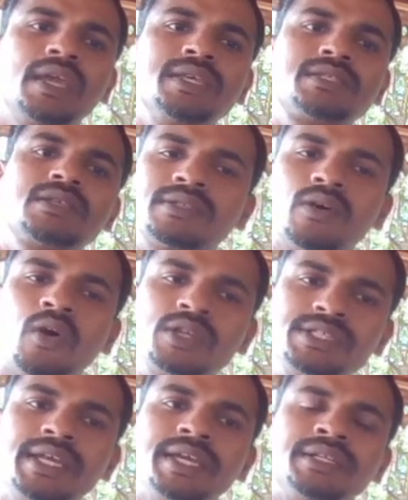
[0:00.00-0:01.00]
is
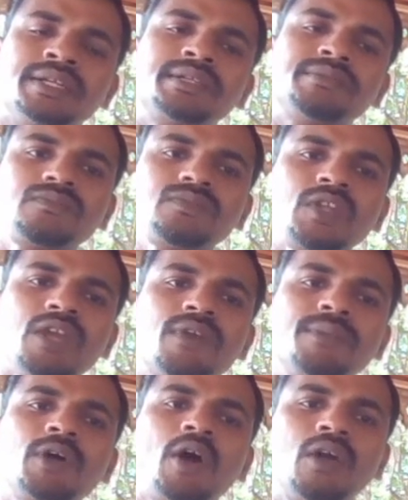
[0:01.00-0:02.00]
originated
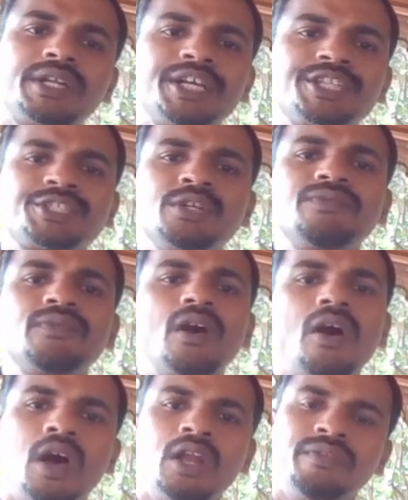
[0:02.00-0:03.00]
from the alteration of
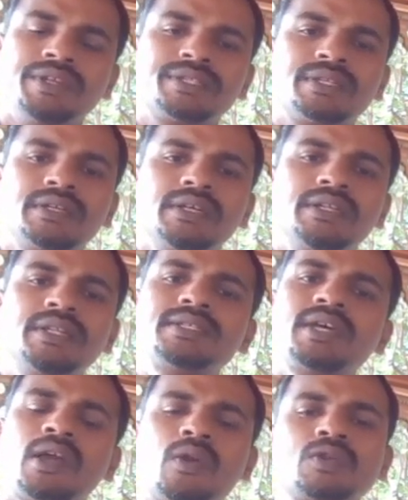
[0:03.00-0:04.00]
olivines.
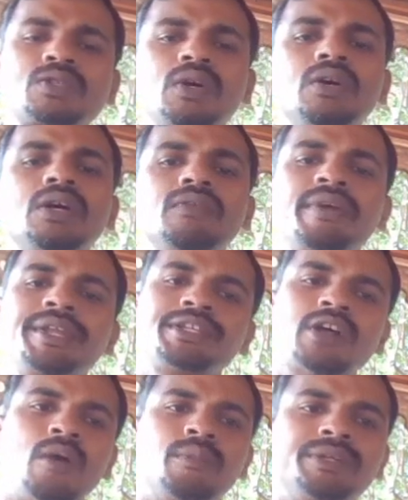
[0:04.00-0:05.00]
These are also very
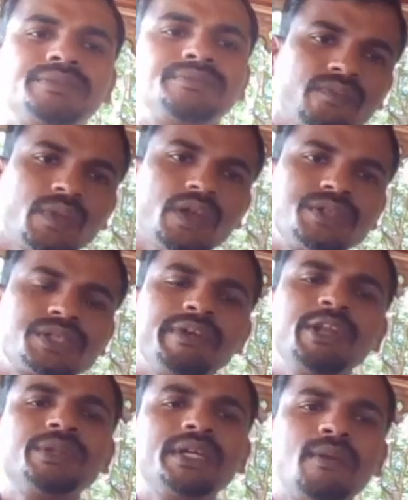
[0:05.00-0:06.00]
common. So
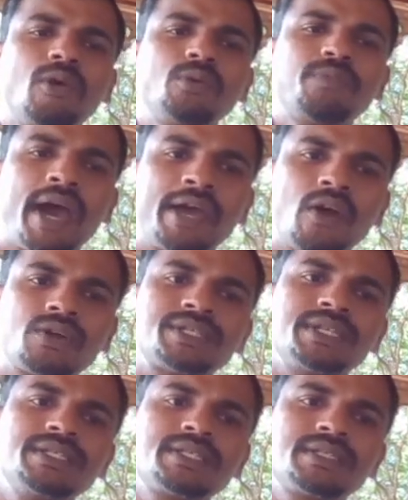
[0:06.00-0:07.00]
when you think about
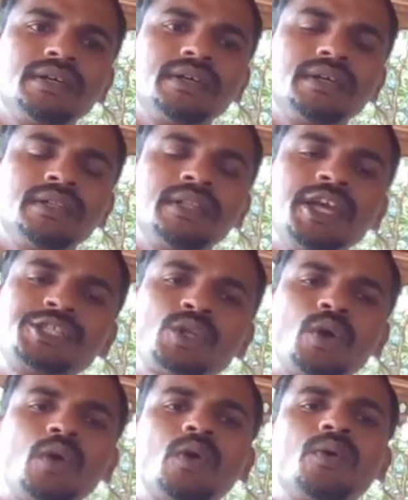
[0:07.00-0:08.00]
pyroxenes, they
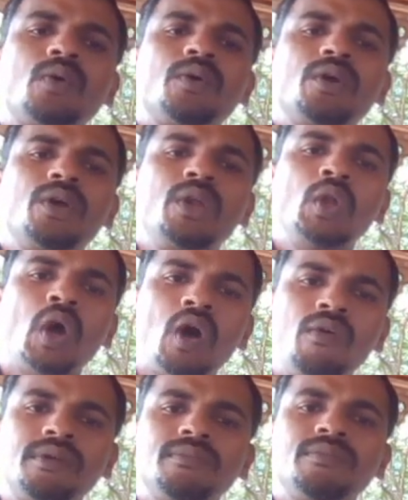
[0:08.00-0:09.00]
show
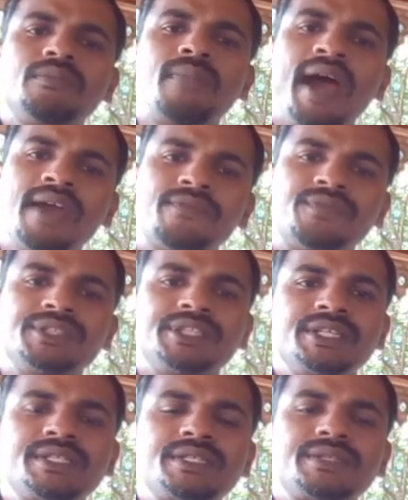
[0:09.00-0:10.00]
lower
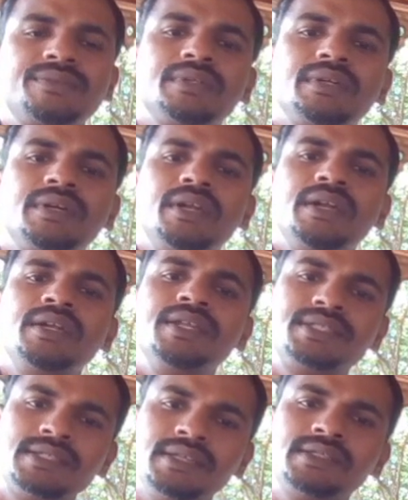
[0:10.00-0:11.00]
birefringence,
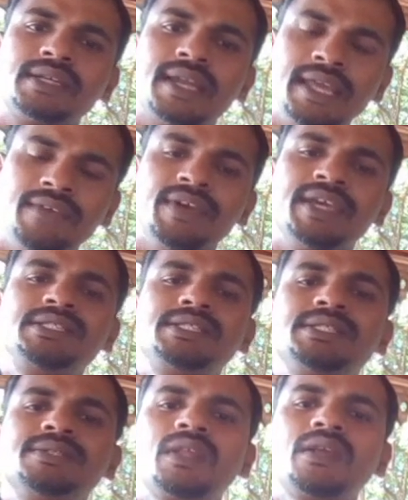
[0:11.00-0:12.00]
distinct
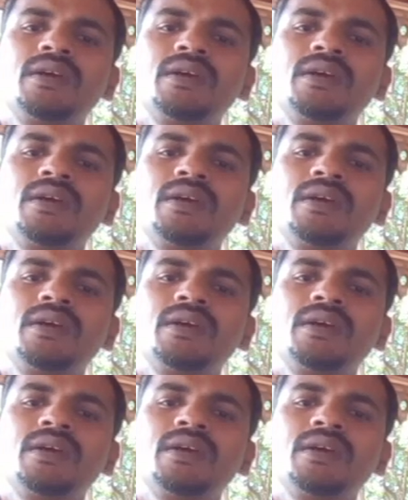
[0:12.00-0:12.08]
cleavage,